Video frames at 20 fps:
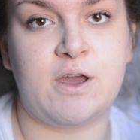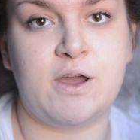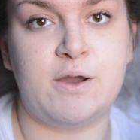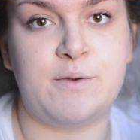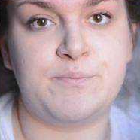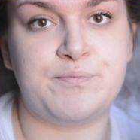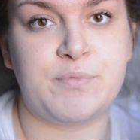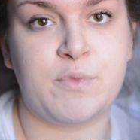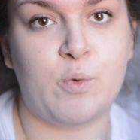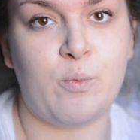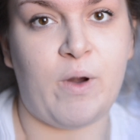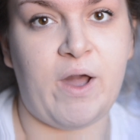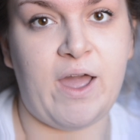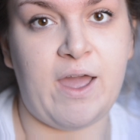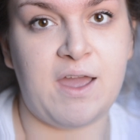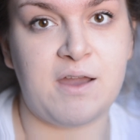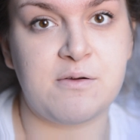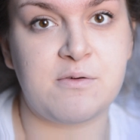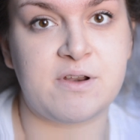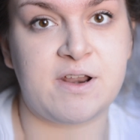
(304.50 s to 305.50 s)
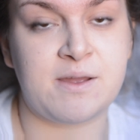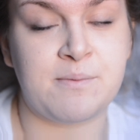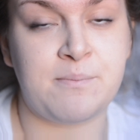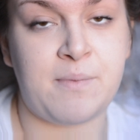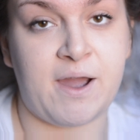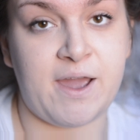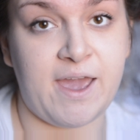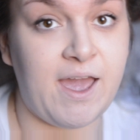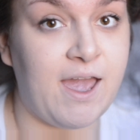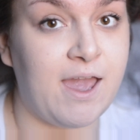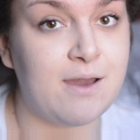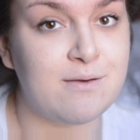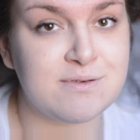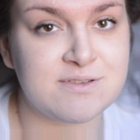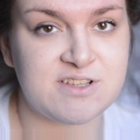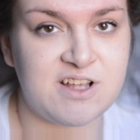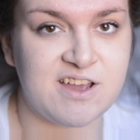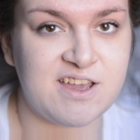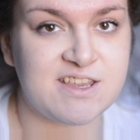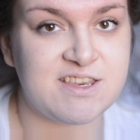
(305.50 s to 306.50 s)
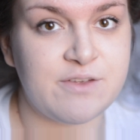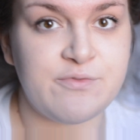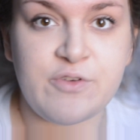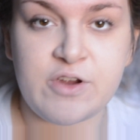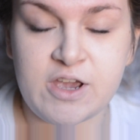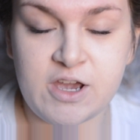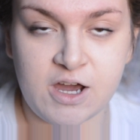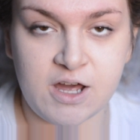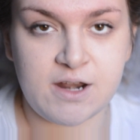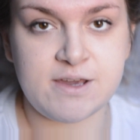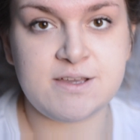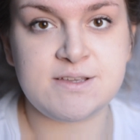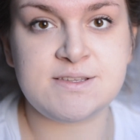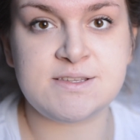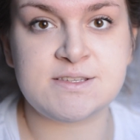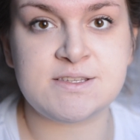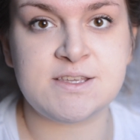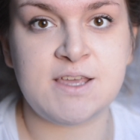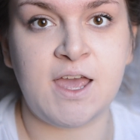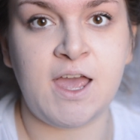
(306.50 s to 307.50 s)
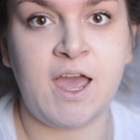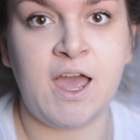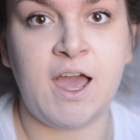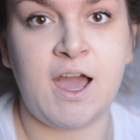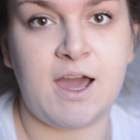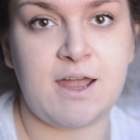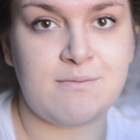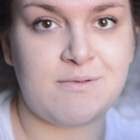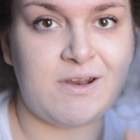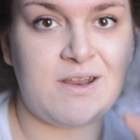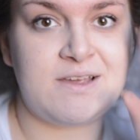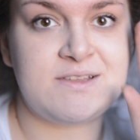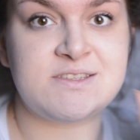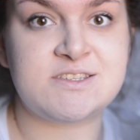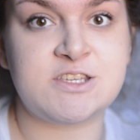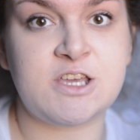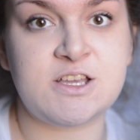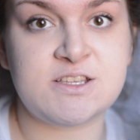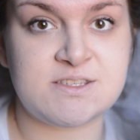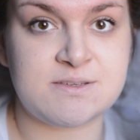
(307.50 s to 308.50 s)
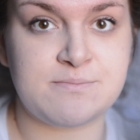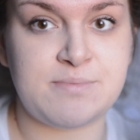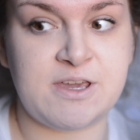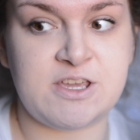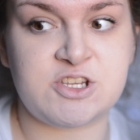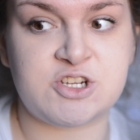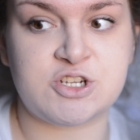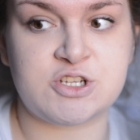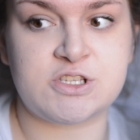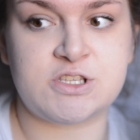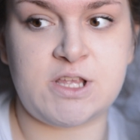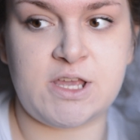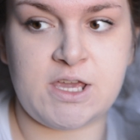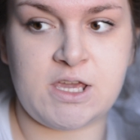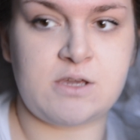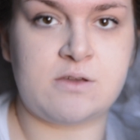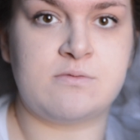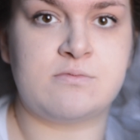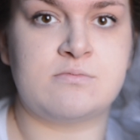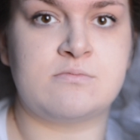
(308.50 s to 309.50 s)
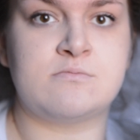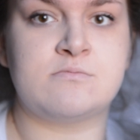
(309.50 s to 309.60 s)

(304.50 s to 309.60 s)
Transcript: um, wear when I, my hair was like different colours. I'm going to insert some pictures like